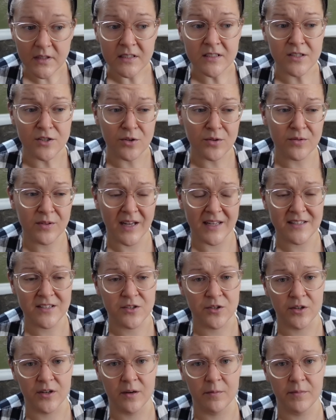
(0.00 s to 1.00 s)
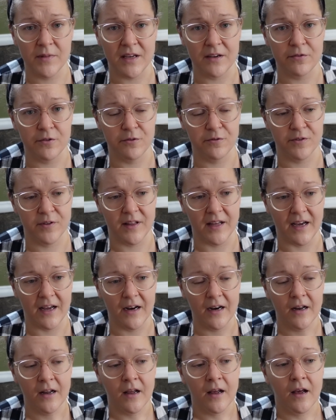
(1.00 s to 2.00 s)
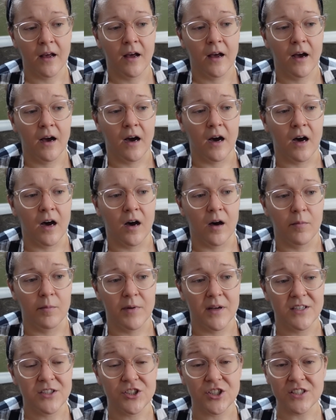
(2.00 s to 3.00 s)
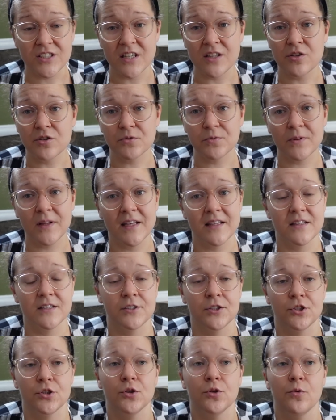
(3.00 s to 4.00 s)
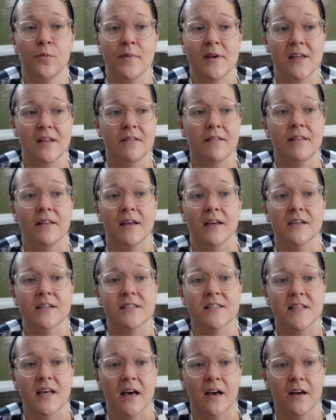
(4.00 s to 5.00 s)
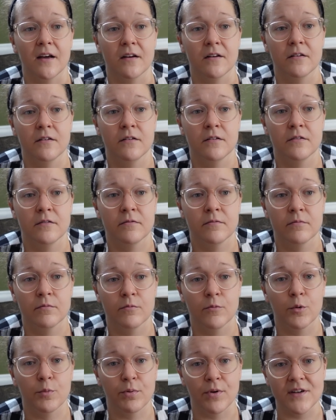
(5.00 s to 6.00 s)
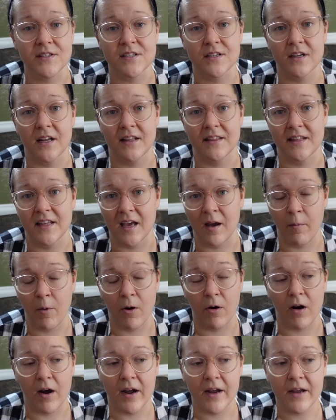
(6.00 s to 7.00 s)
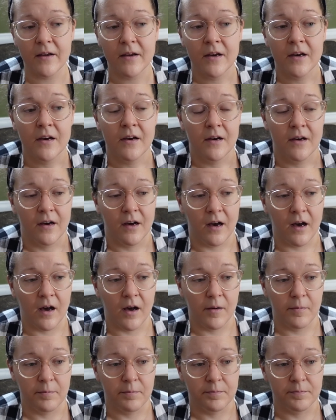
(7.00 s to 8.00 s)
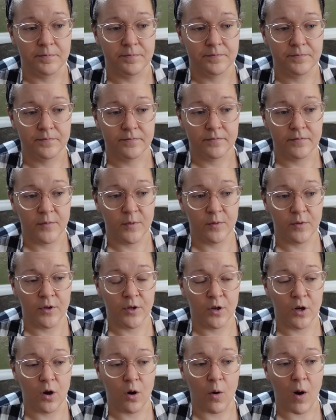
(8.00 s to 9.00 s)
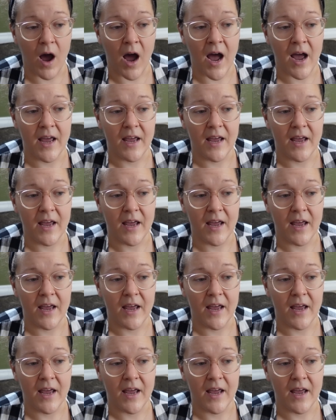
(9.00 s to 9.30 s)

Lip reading: so that's good. I'm thankful for that. And she said those were like the two main things that were present at the MRI. You know,